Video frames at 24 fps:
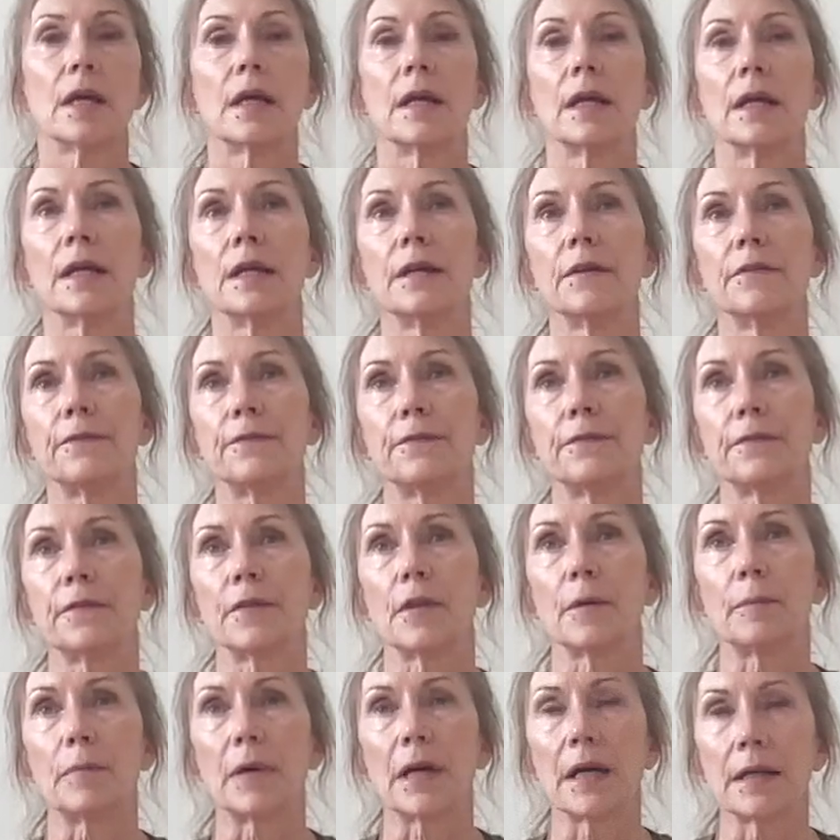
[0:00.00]
If the
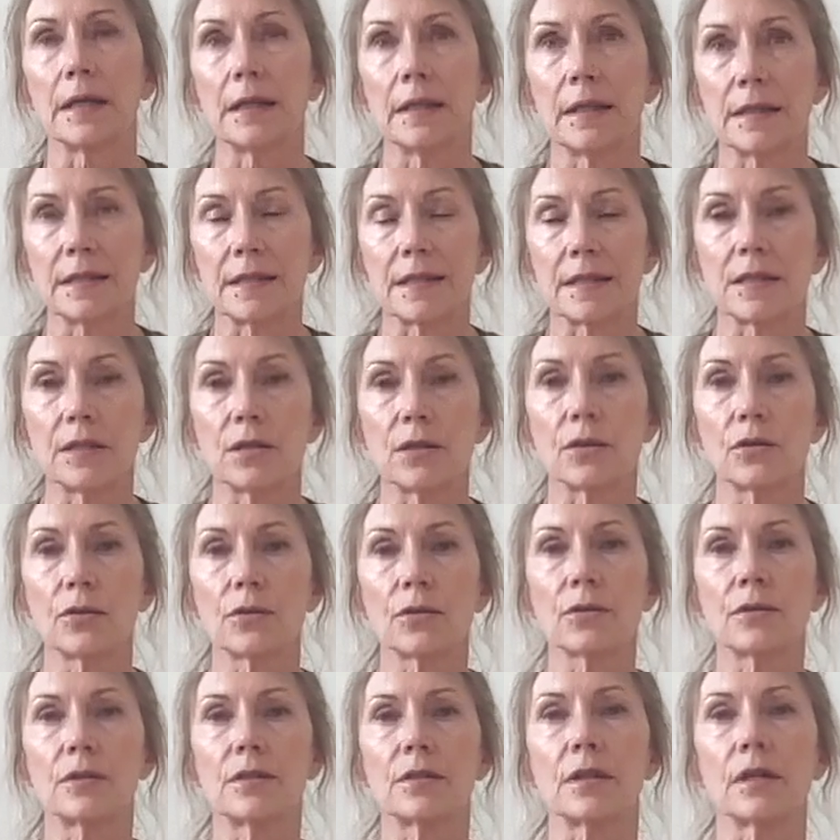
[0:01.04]
body is
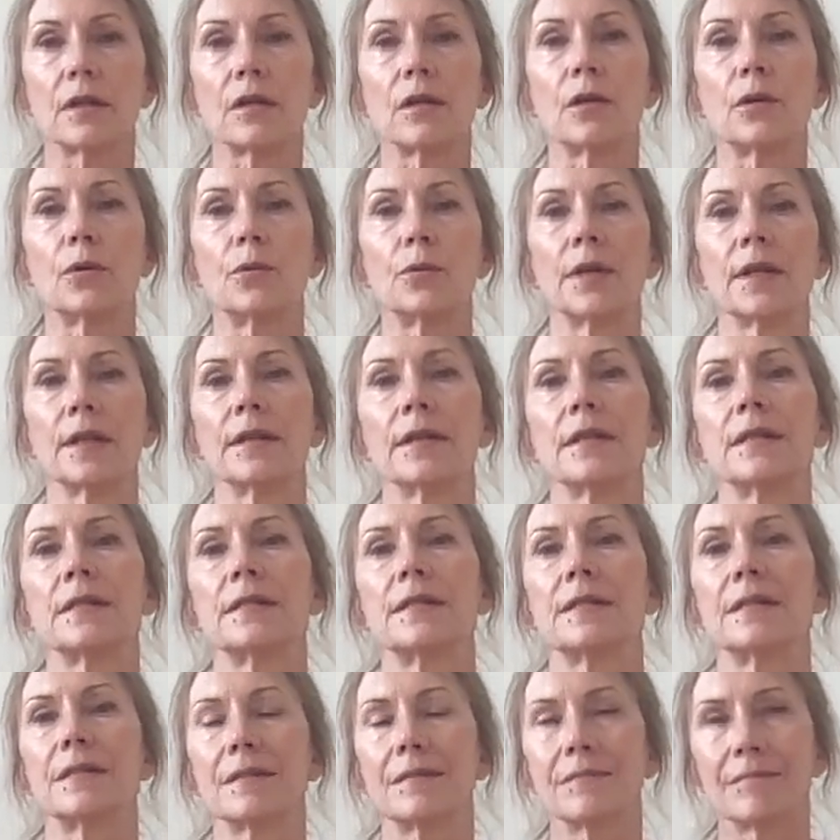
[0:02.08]
not allowing
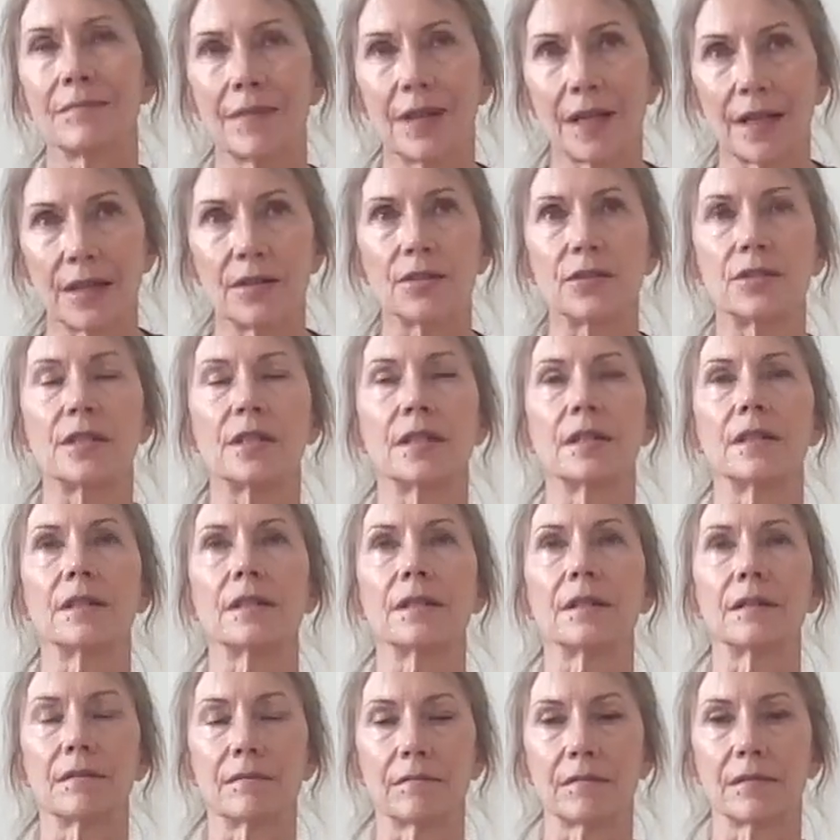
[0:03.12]
this energy
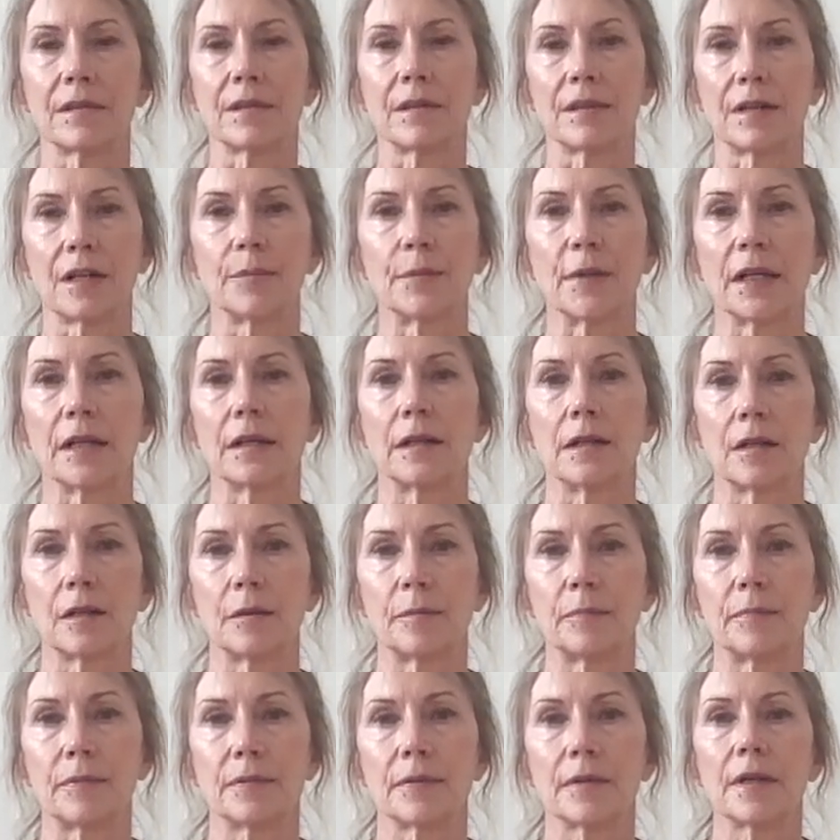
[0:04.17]
coming
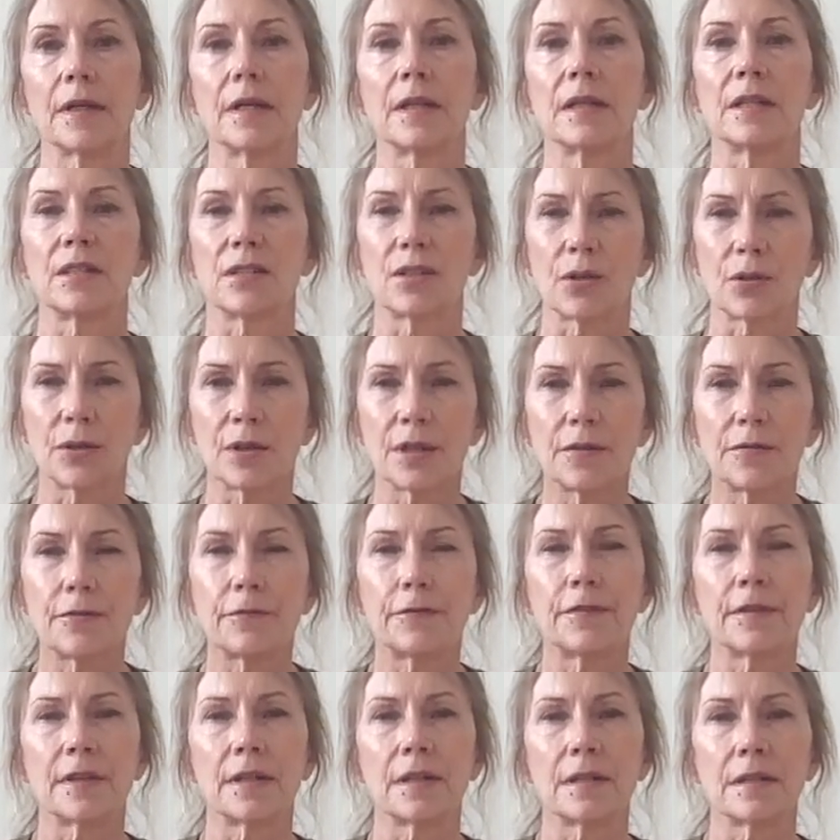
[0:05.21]
up, so it
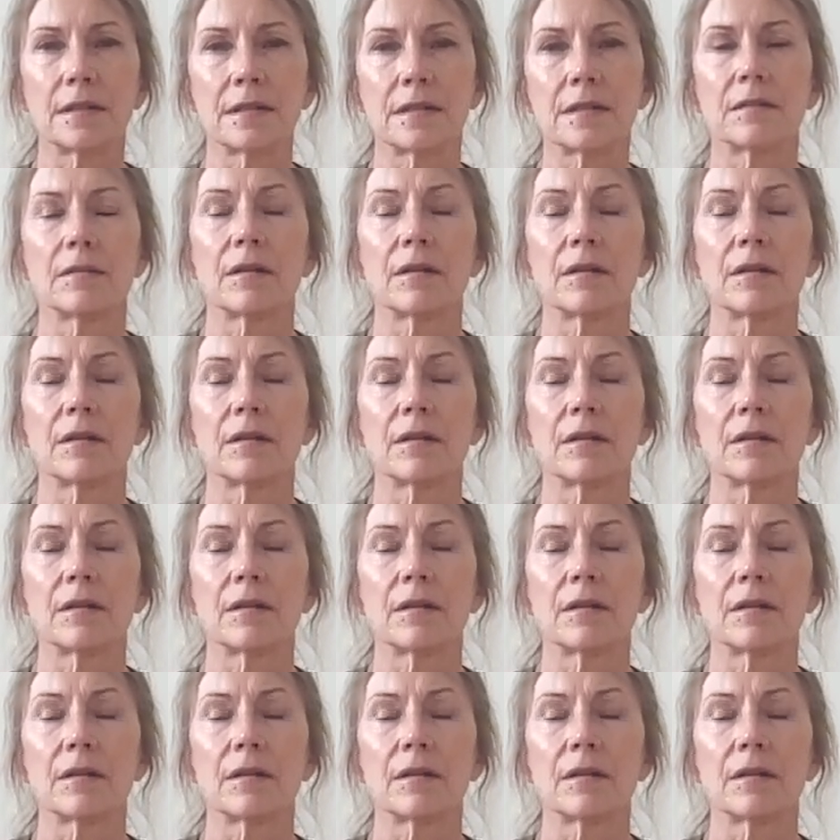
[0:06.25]
feels